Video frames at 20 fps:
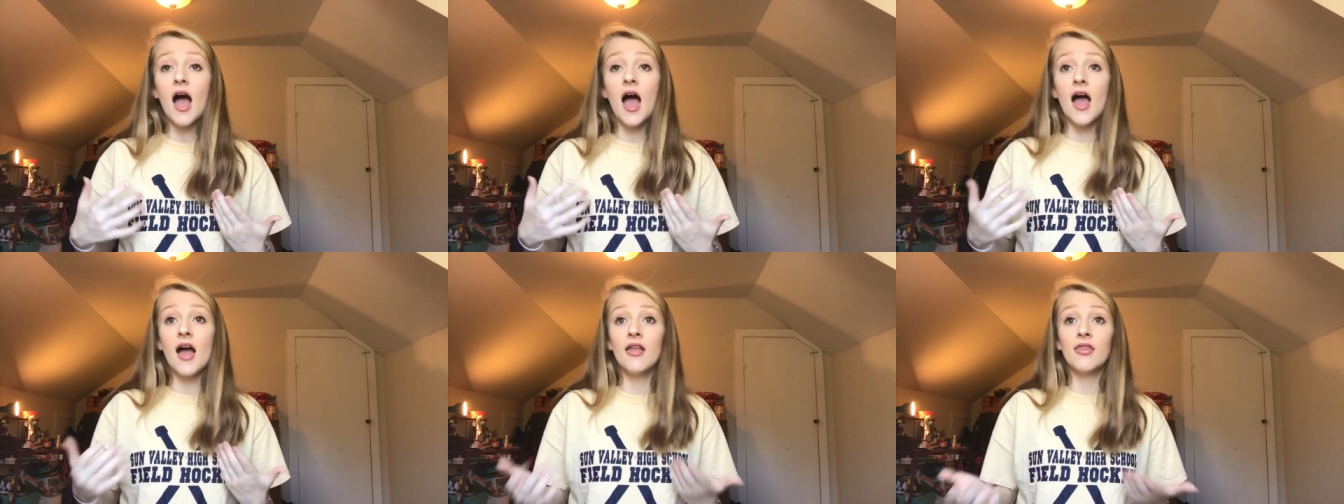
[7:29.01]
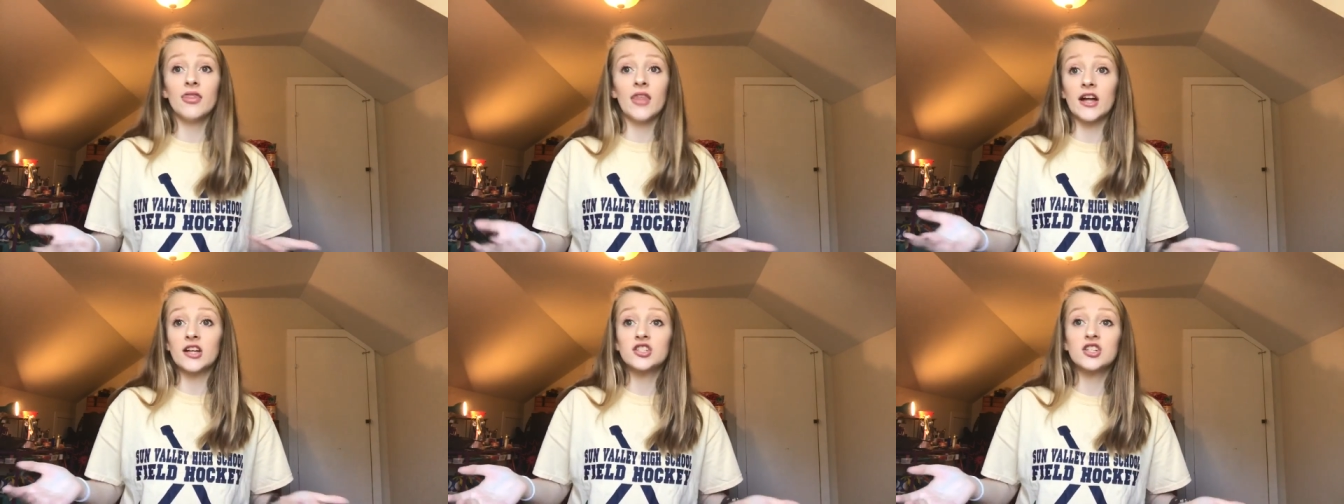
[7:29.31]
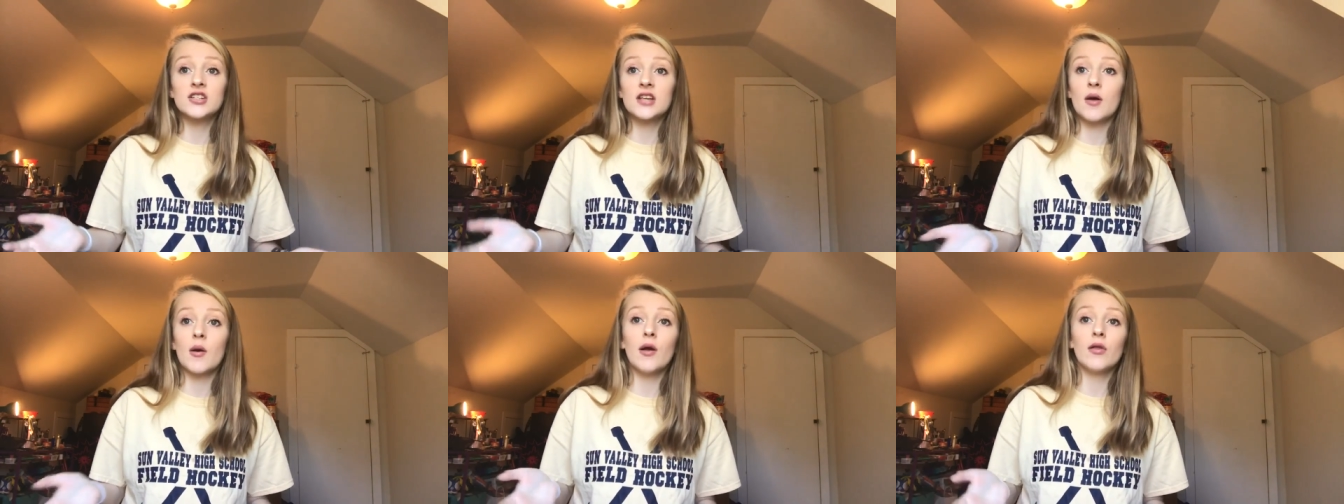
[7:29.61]
And that's
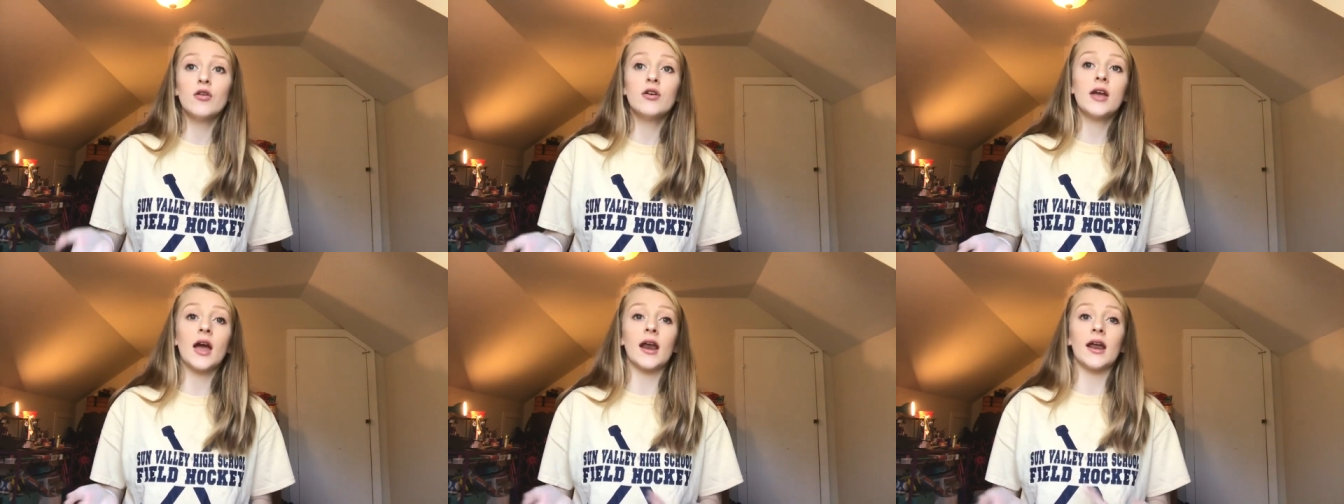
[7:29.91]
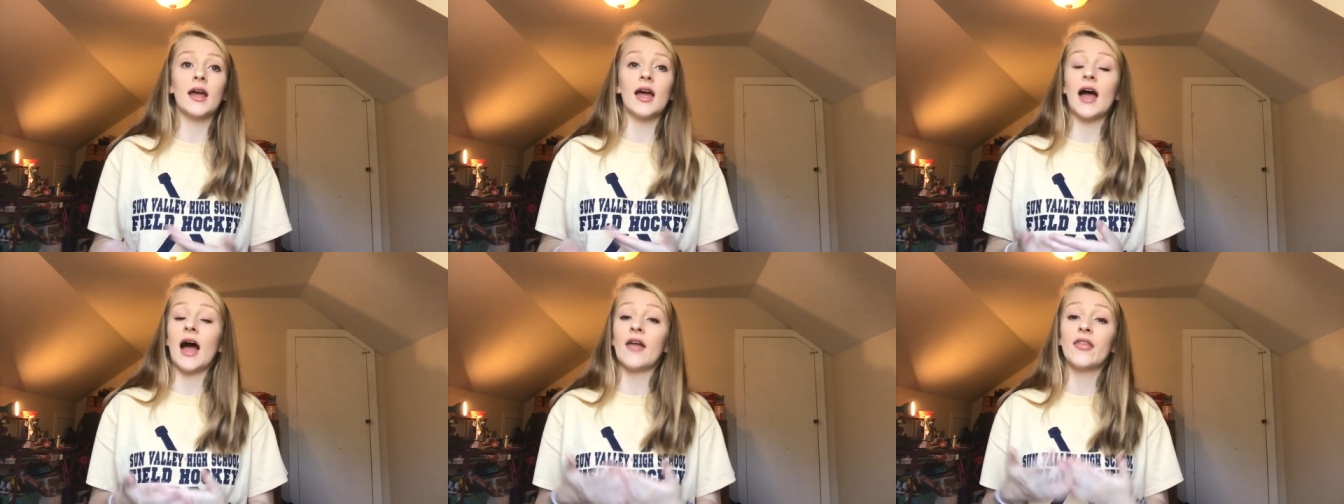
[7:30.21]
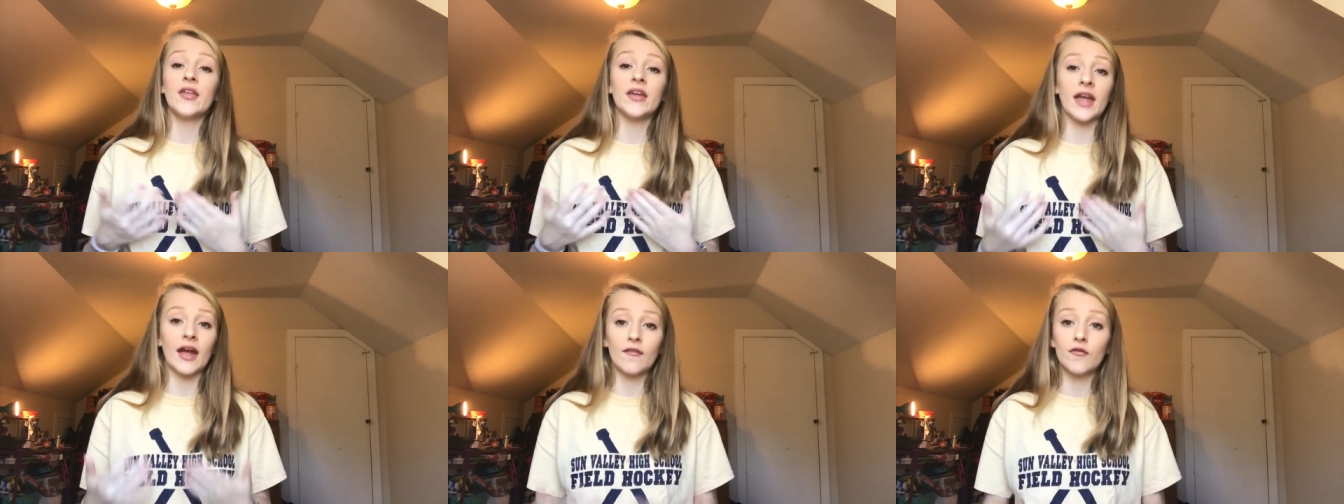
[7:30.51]
just how I look at it. I
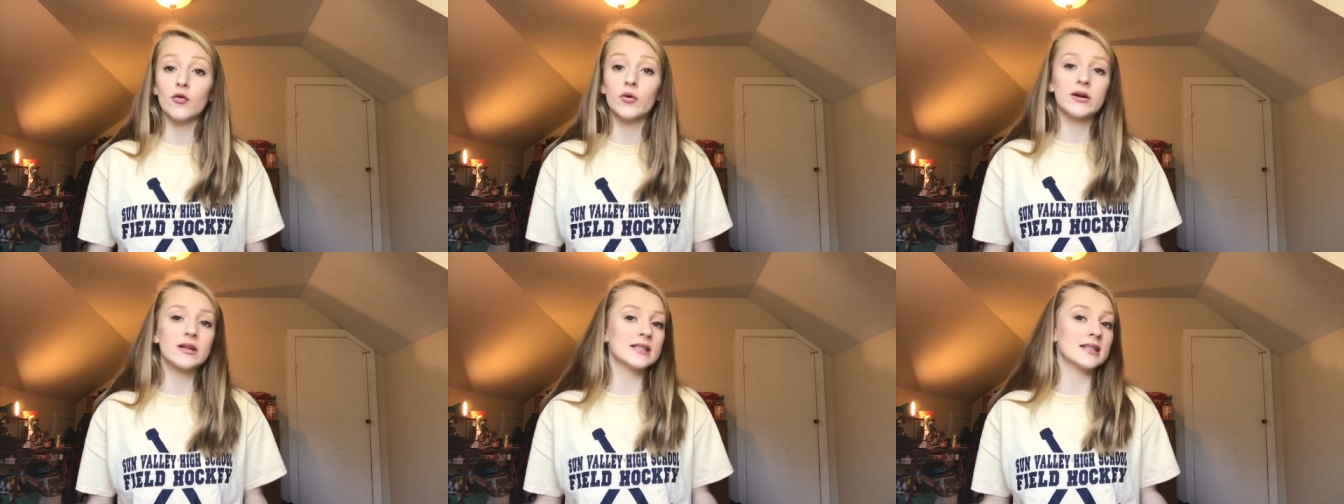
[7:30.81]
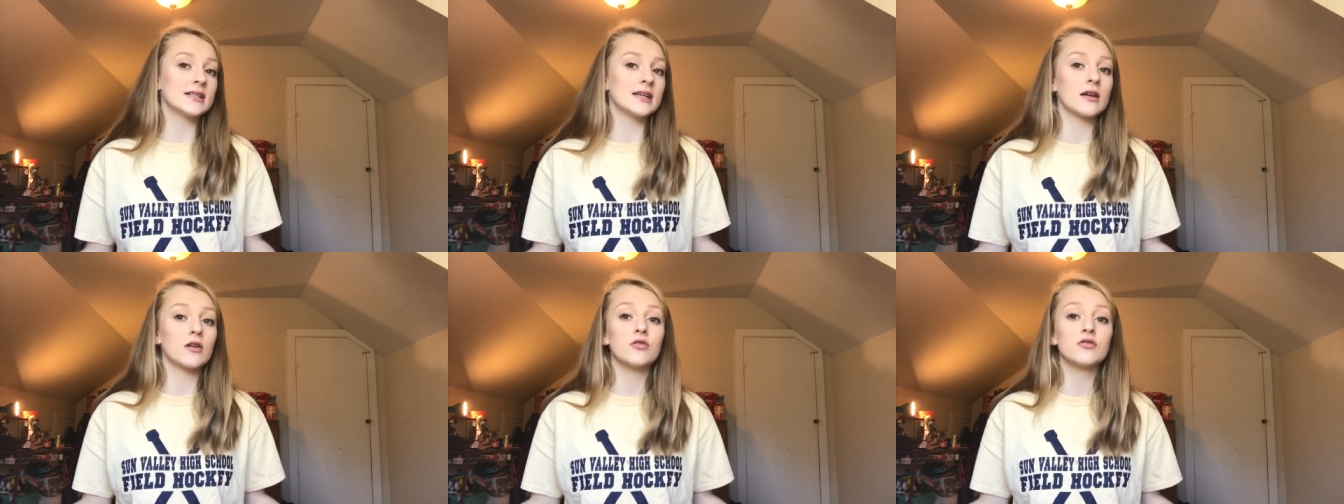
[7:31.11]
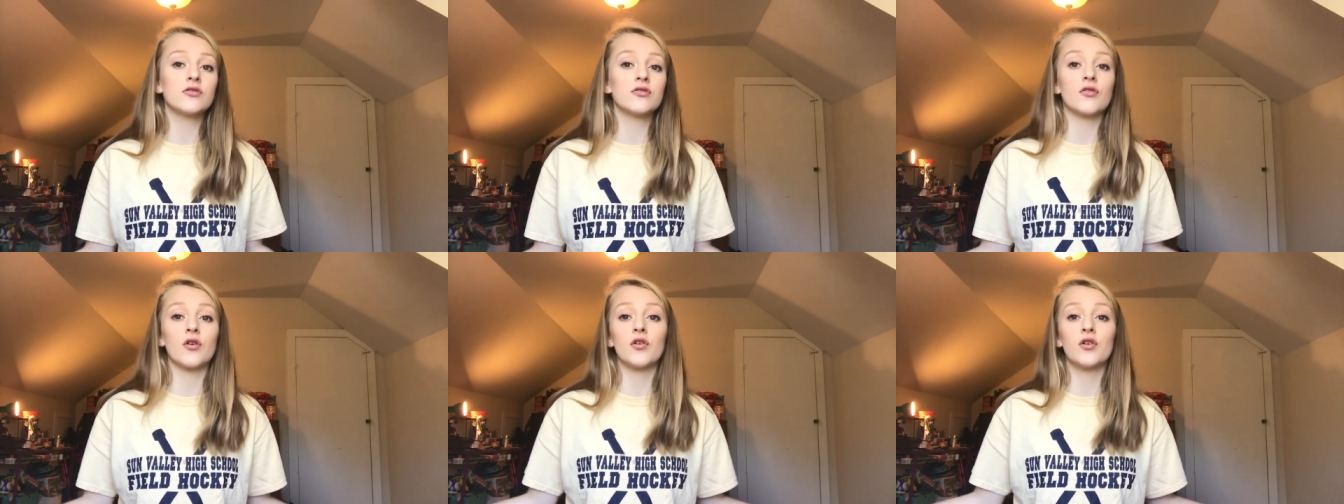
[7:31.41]
think everyone is
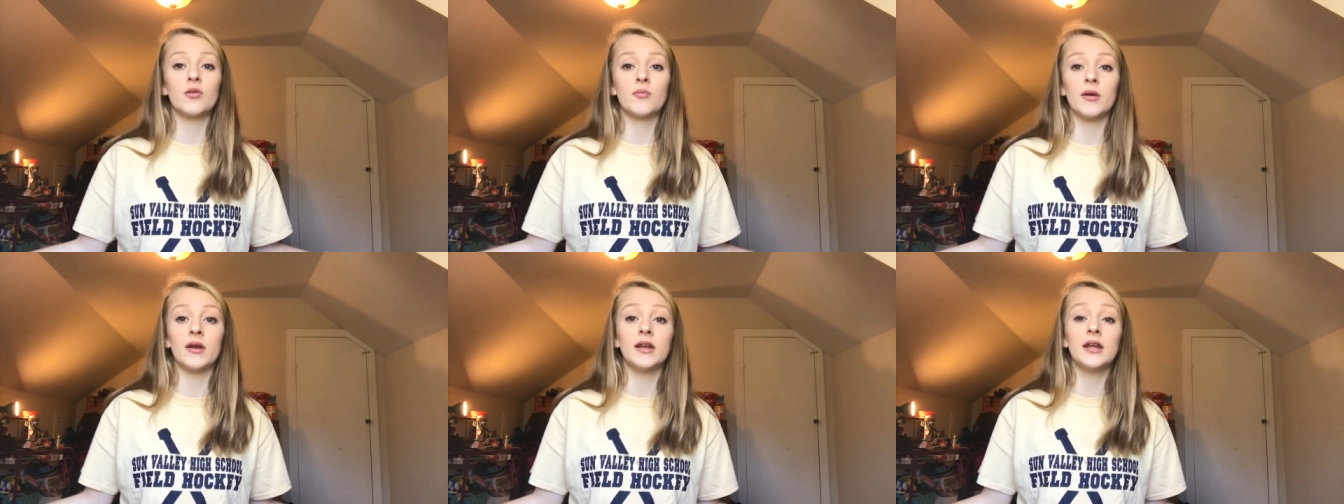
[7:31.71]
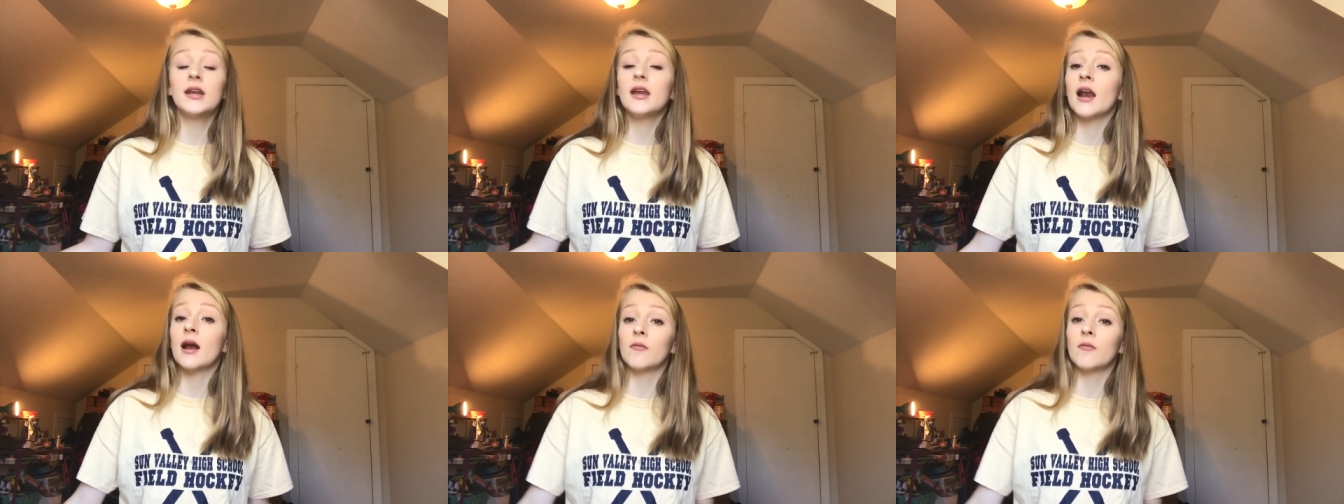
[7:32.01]
entitled to their own opinion,